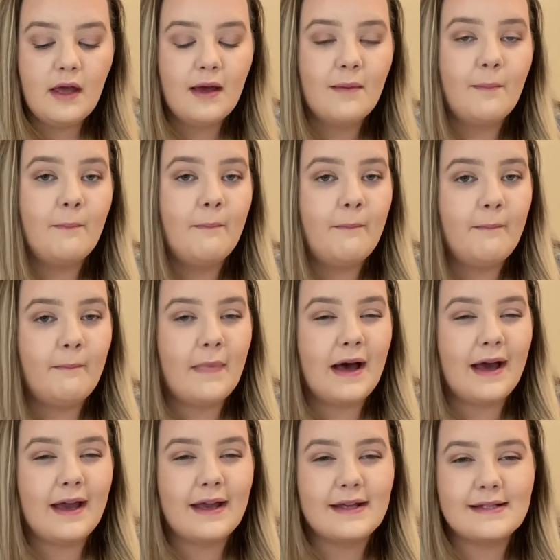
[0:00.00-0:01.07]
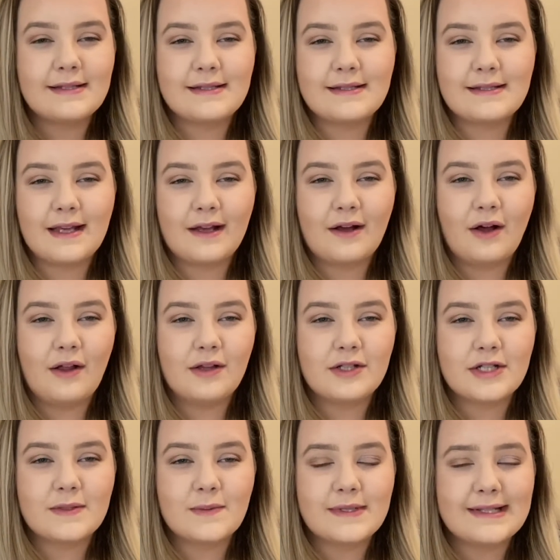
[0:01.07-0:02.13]
My
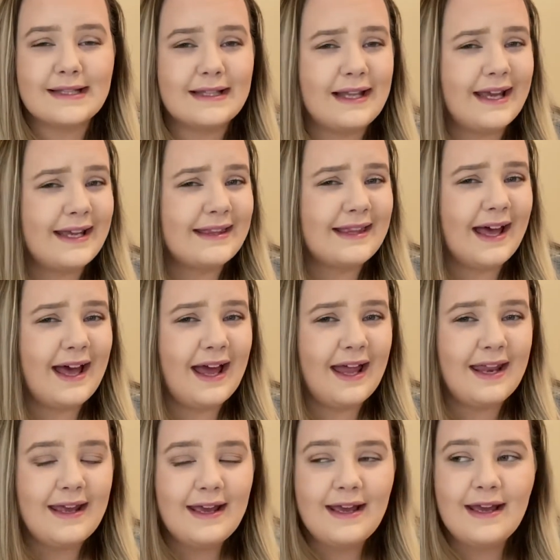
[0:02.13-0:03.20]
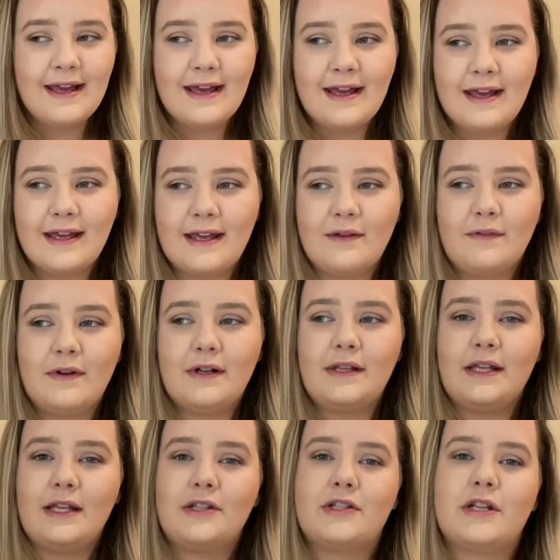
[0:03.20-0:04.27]
psychologist wasn't like that. He
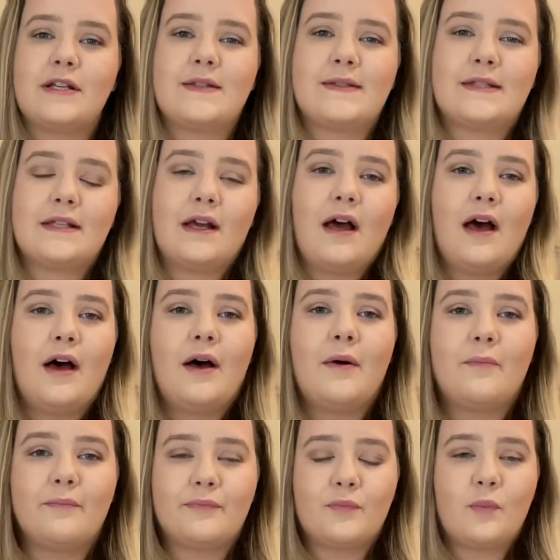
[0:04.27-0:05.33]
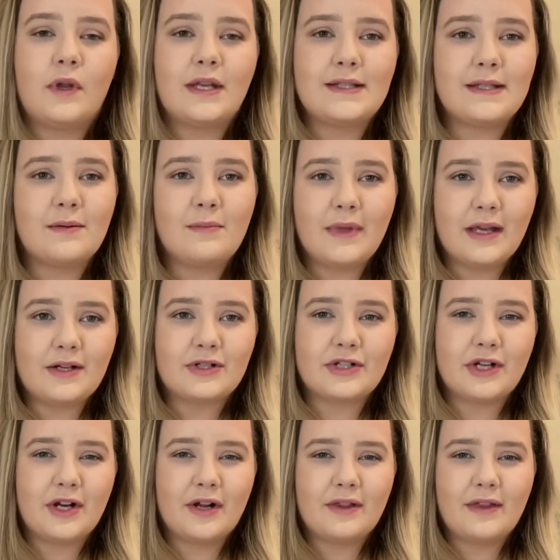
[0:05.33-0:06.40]
really just wanted to make
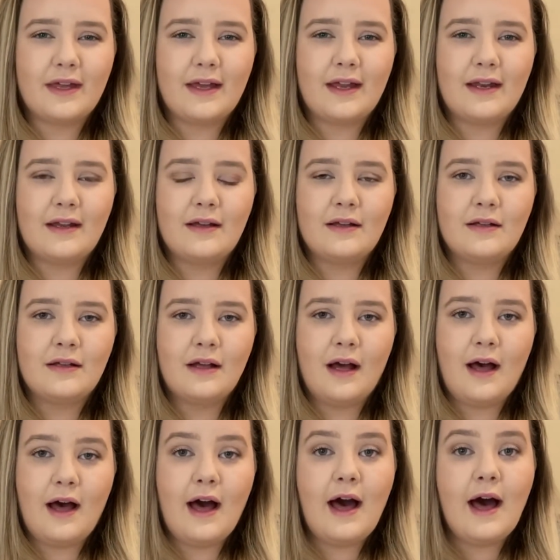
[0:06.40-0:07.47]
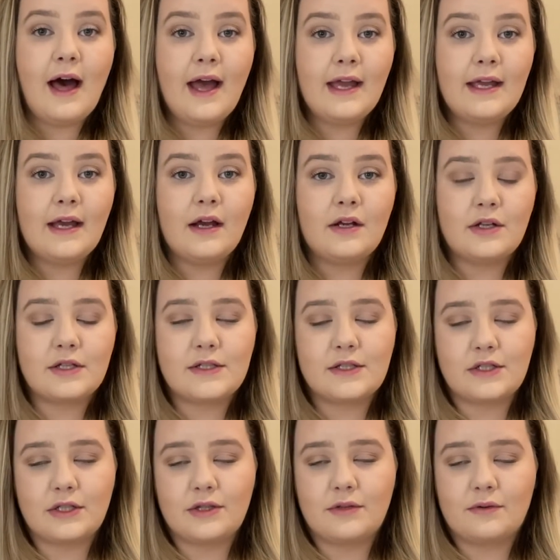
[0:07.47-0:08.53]
sure that I
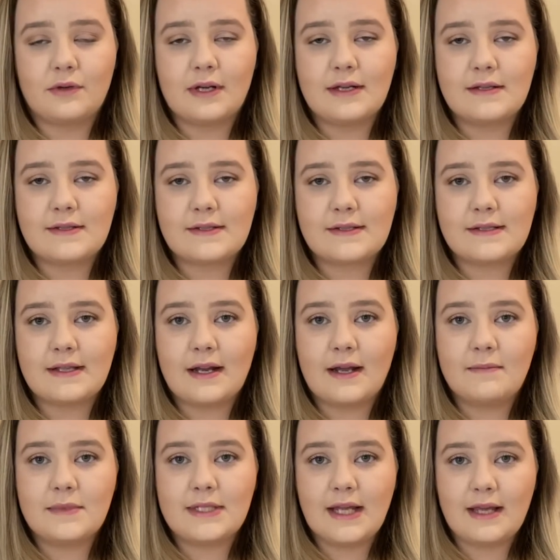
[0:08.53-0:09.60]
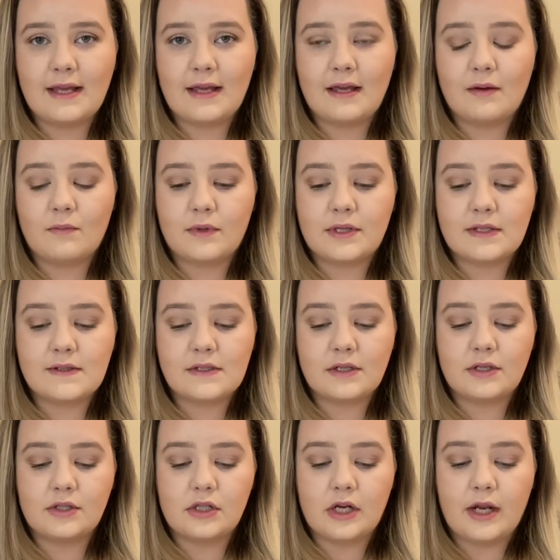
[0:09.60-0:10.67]
understood the risks that I'm taking with the
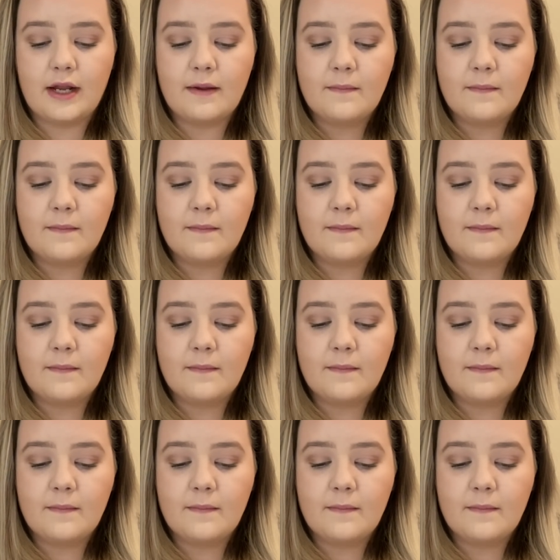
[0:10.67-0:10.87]
surgery,